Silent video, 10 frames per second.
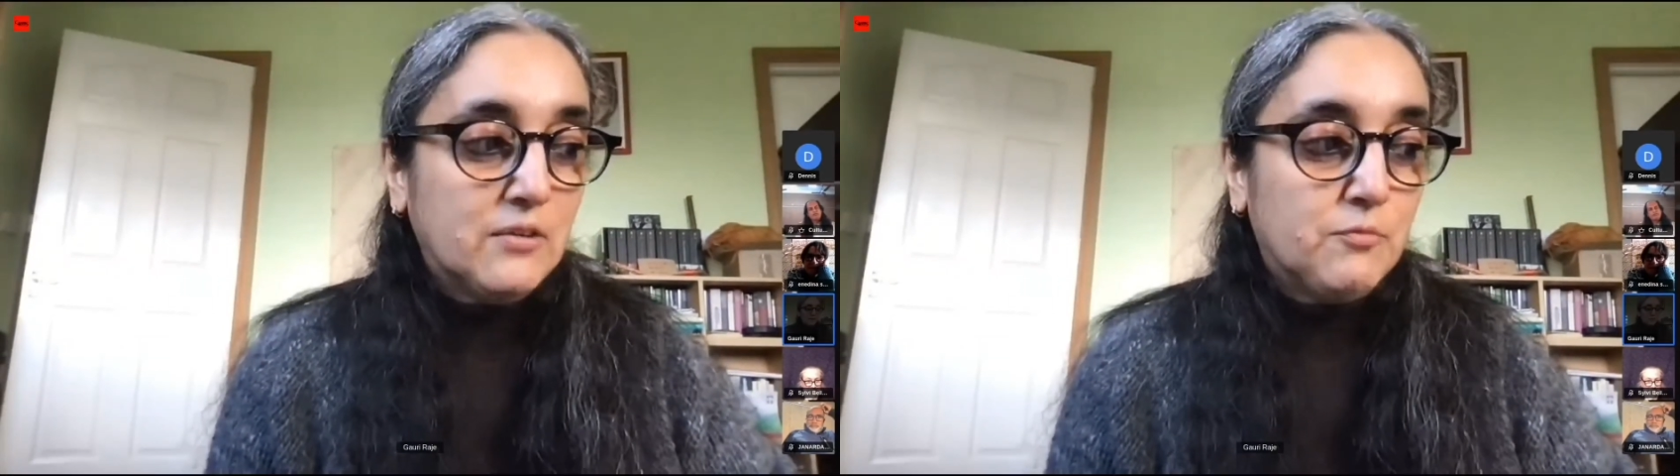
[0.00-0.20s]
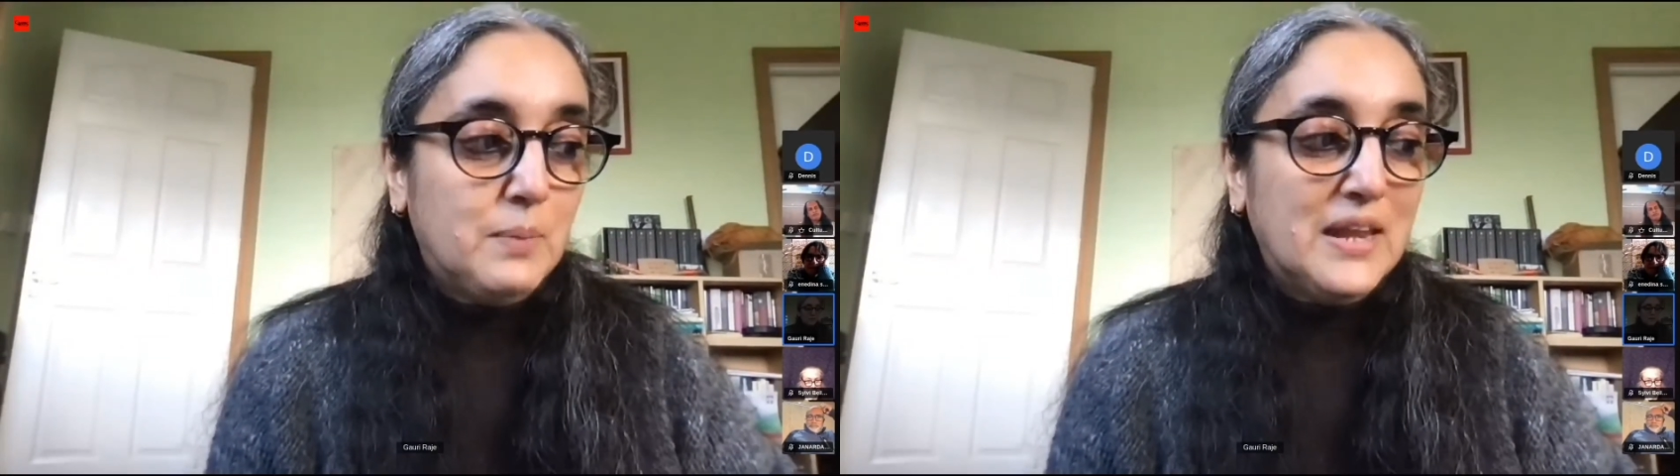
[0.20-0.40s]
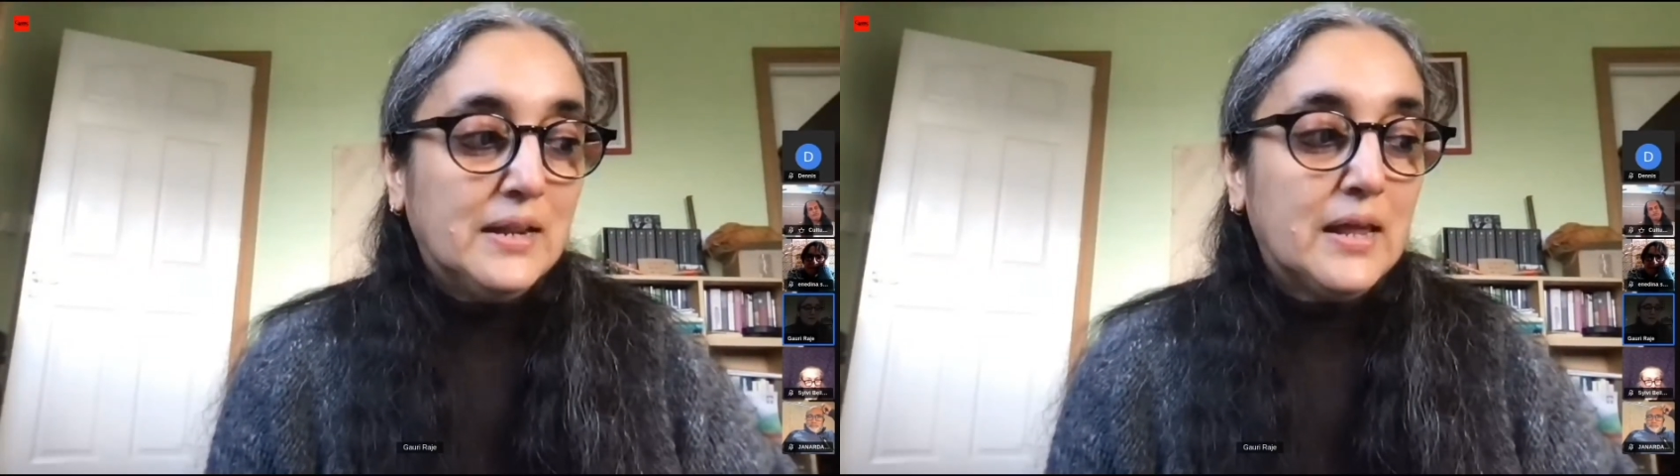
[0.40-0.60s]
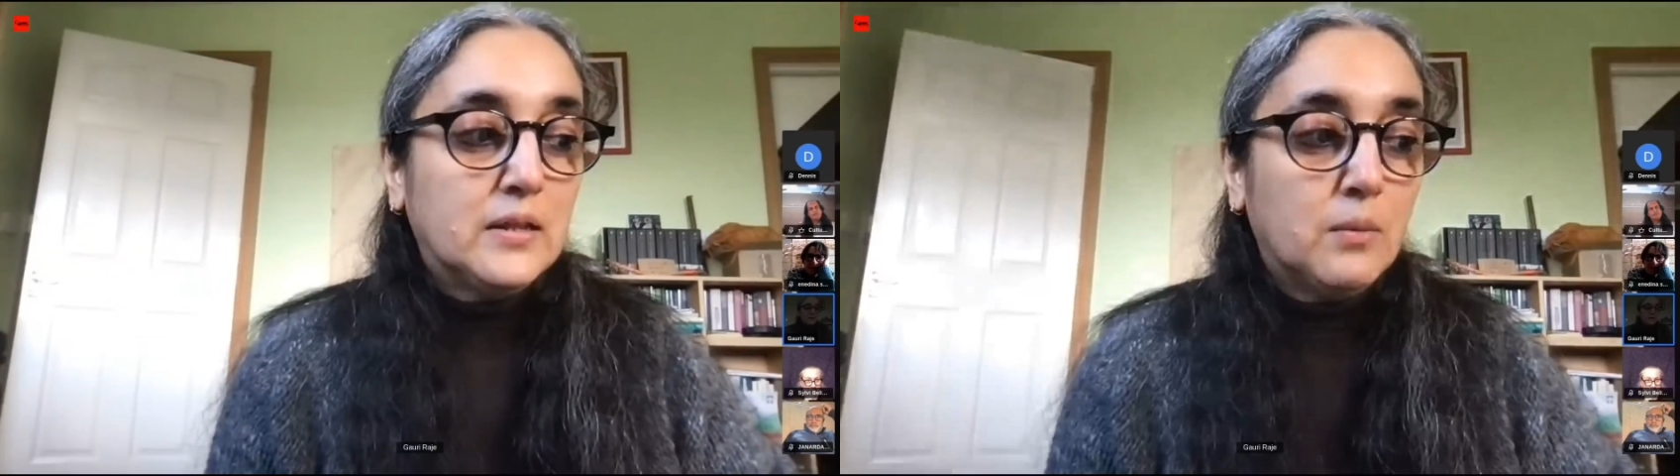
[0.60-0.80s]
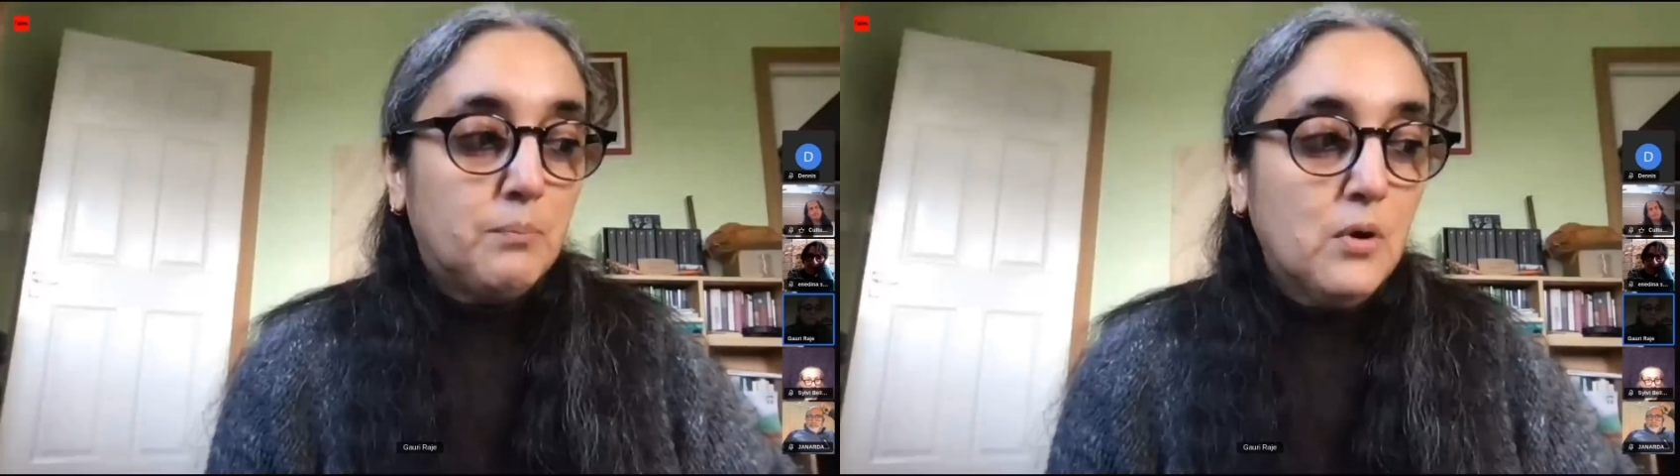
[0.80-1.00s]
have been
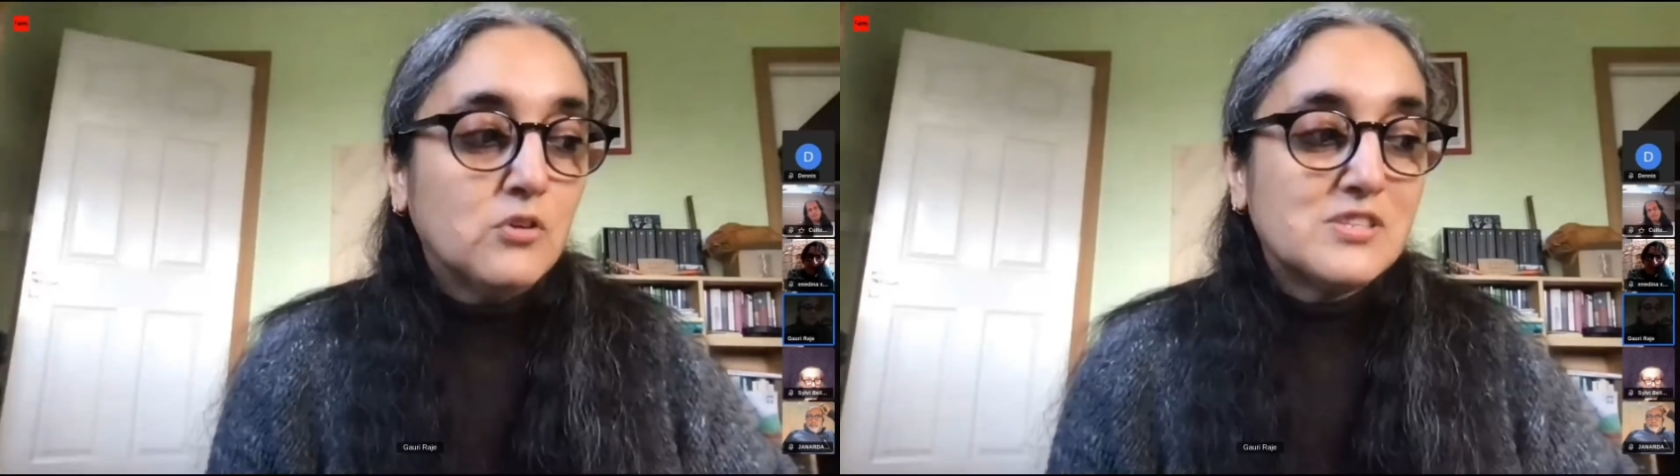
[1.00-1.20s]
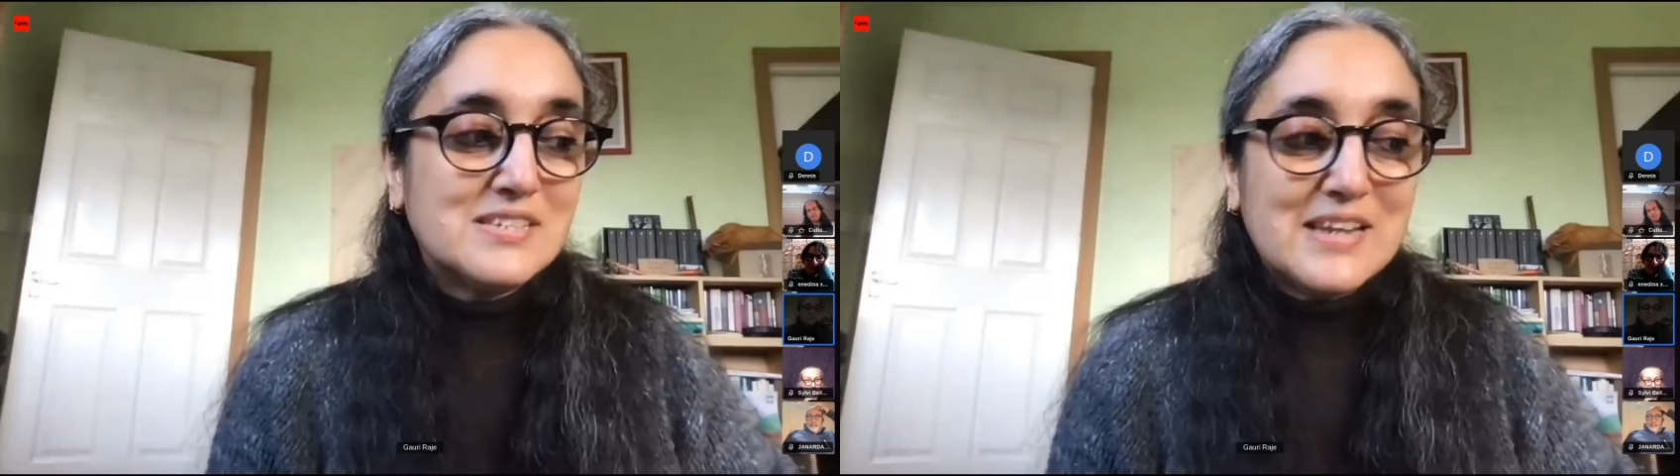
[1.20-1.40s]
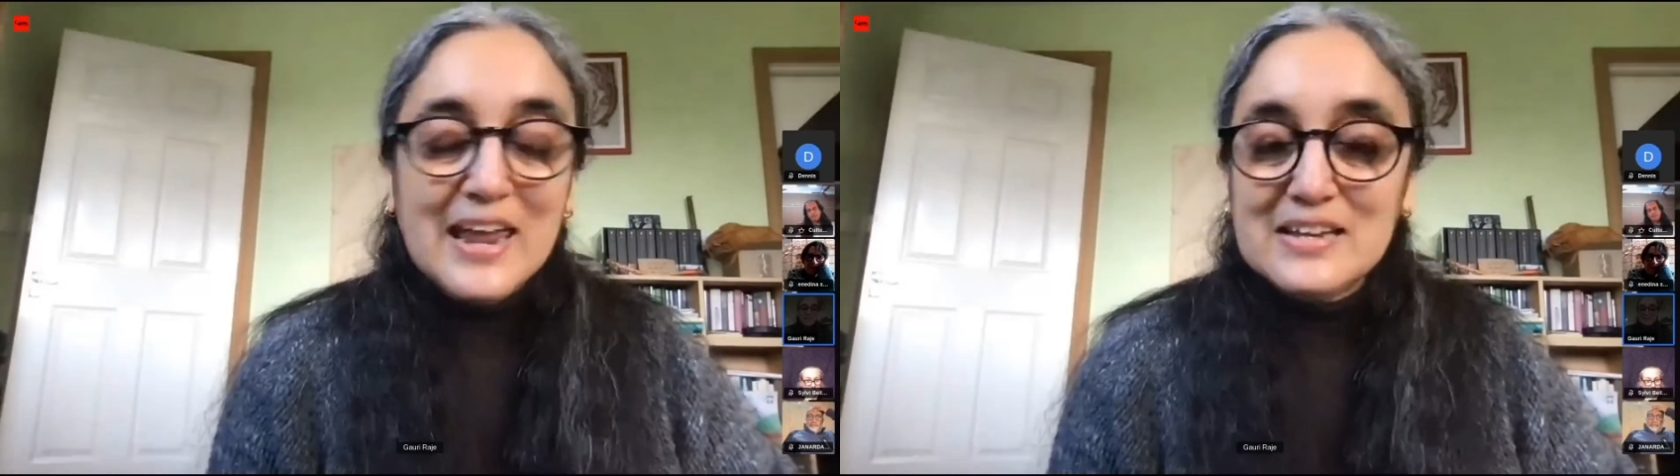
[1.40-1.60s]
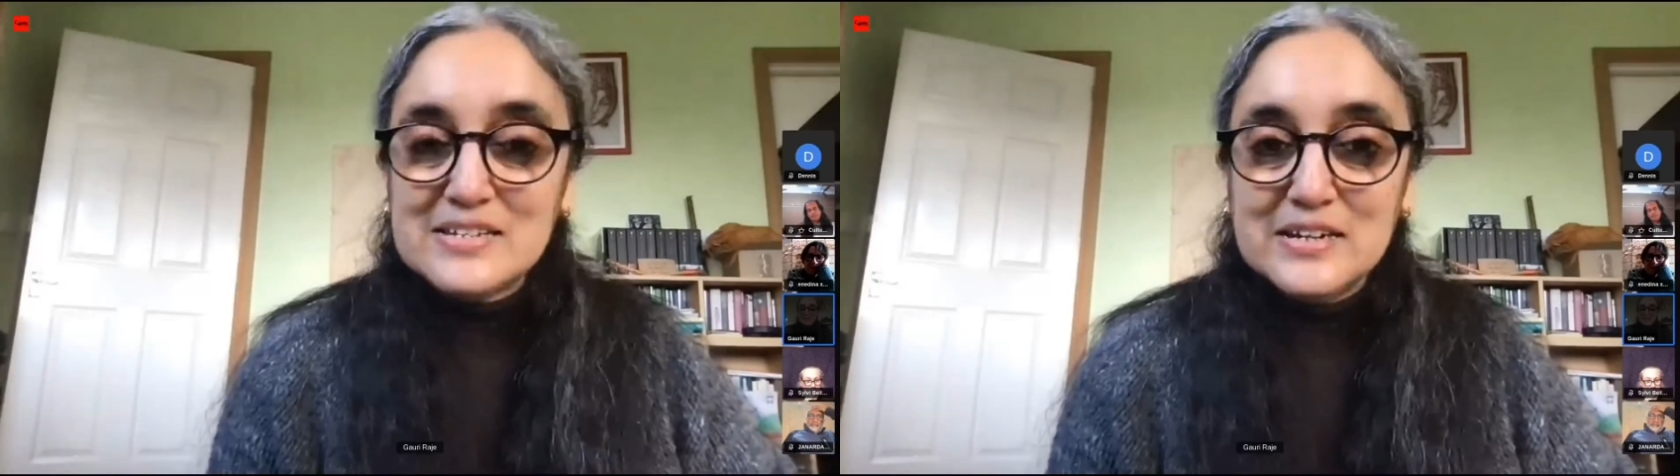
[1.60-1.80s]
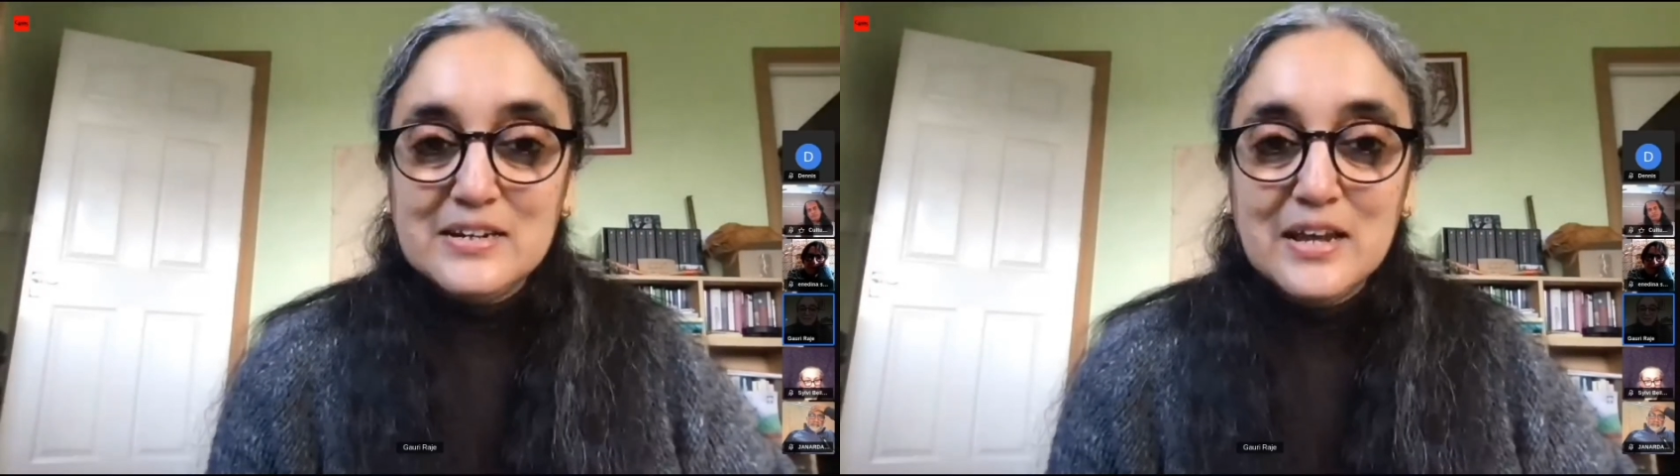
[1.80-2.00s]
that the book
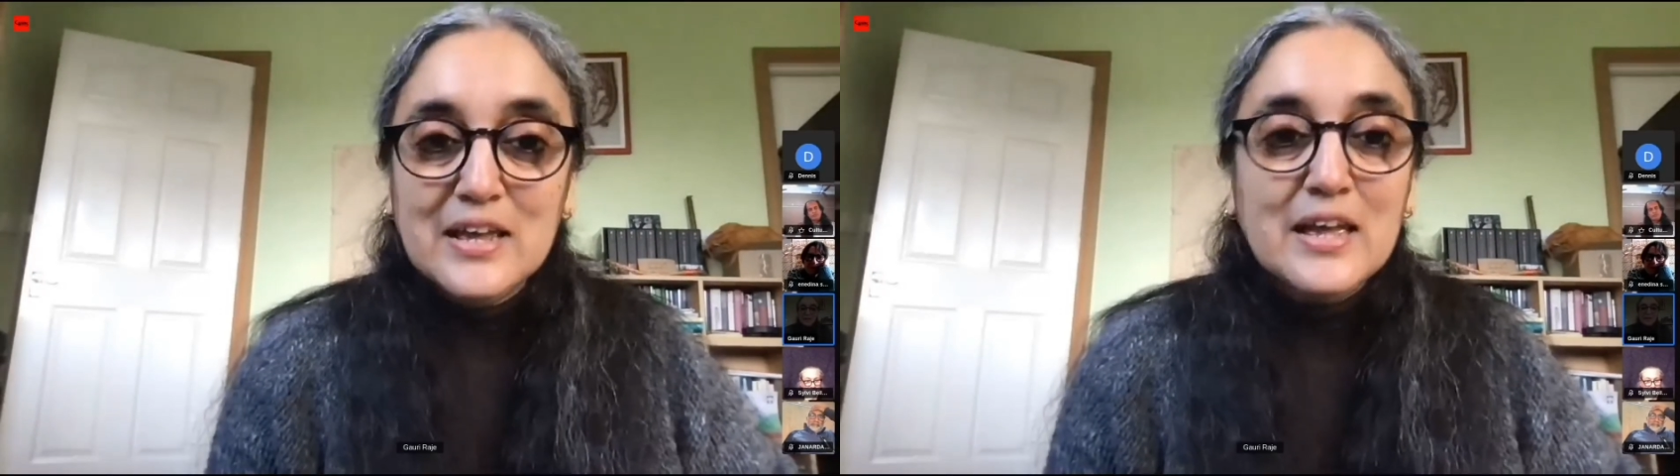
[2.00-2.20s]
stated